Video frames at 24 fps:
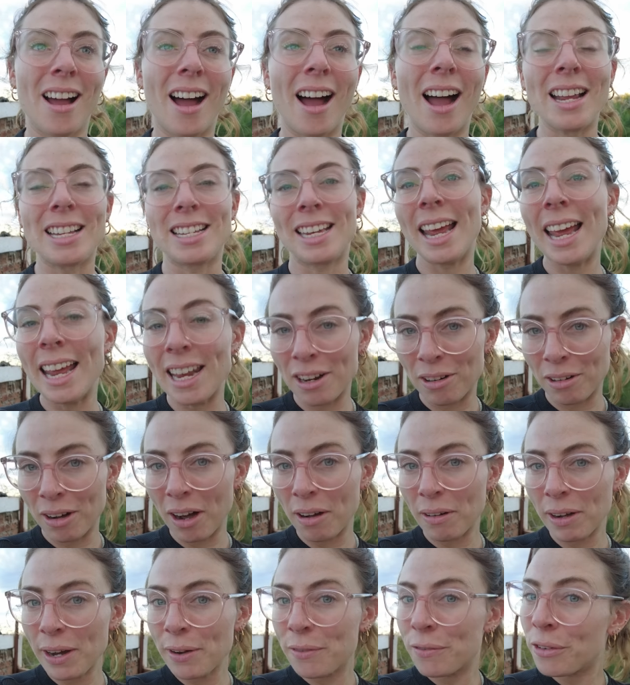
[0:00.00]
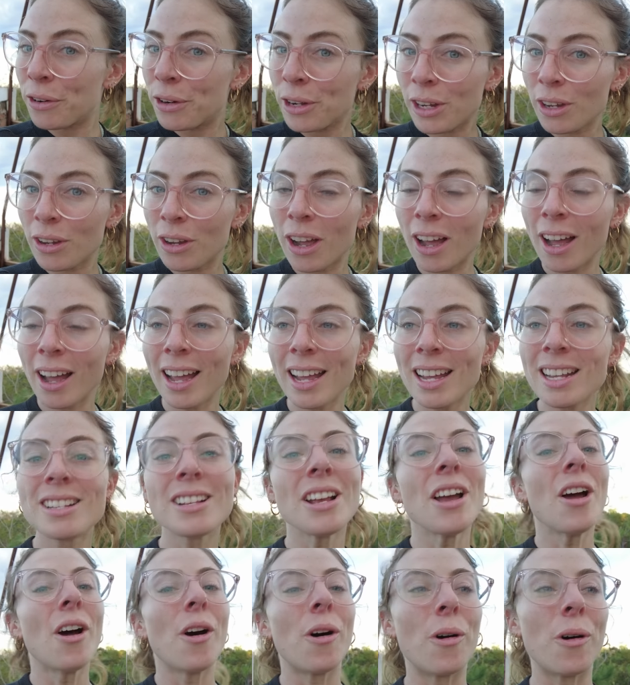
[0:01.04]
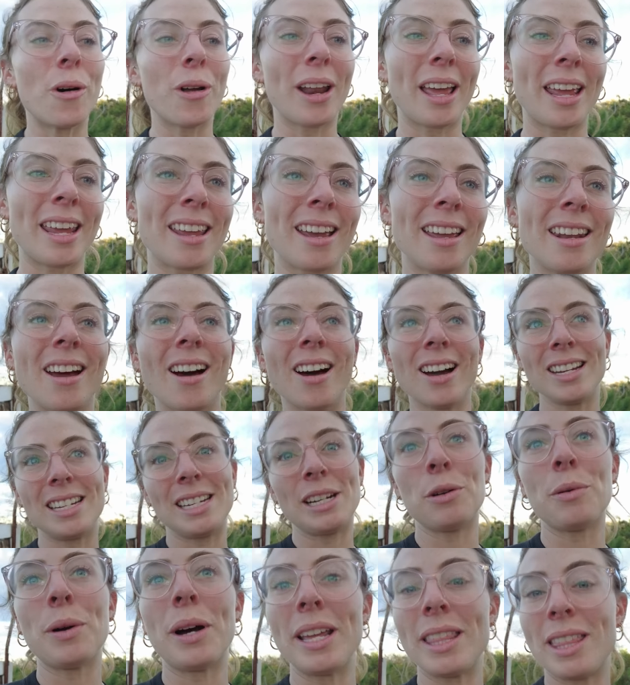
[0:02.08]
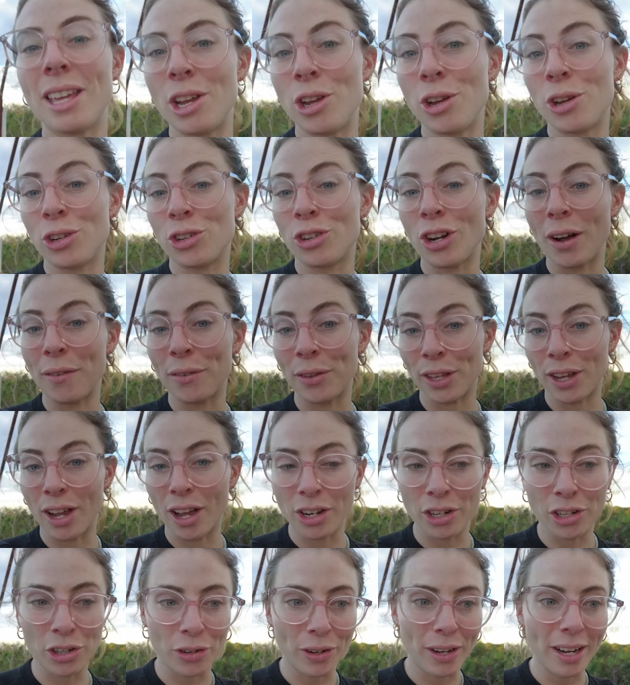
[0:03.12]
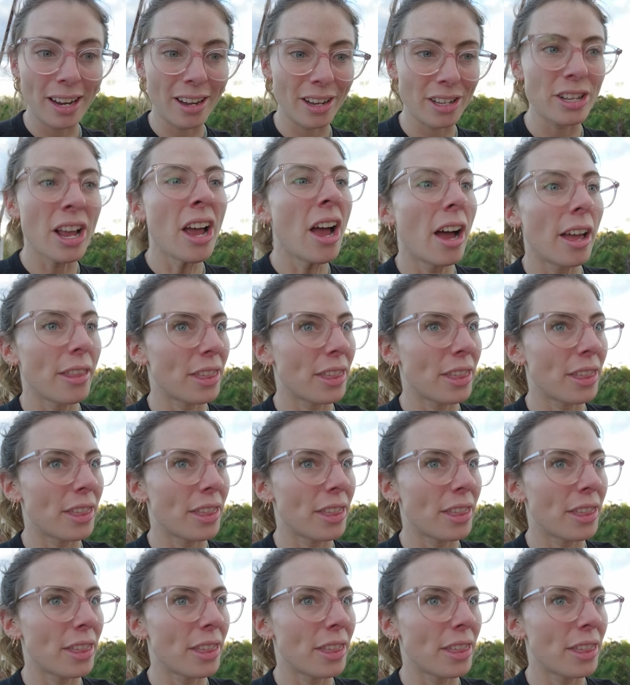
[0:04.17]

itinerary for you guys or like an ideal way that you can travel the country because